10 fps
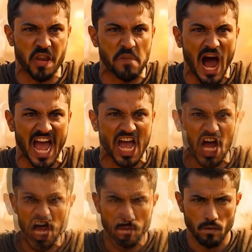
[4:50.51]
The
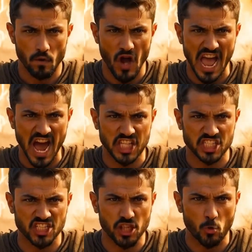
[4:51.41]
darkness recoiled
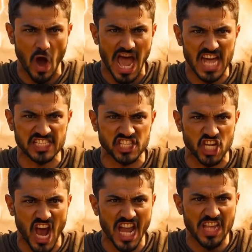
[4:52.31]
but retaliated with
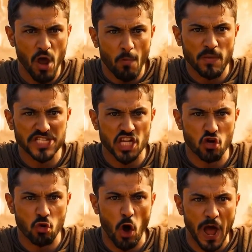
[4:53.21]
ferocity,
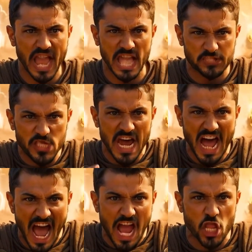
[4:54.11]
nearly overwhelming
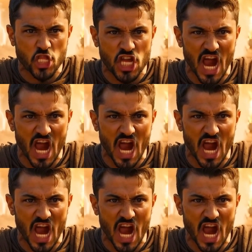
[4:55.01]
him.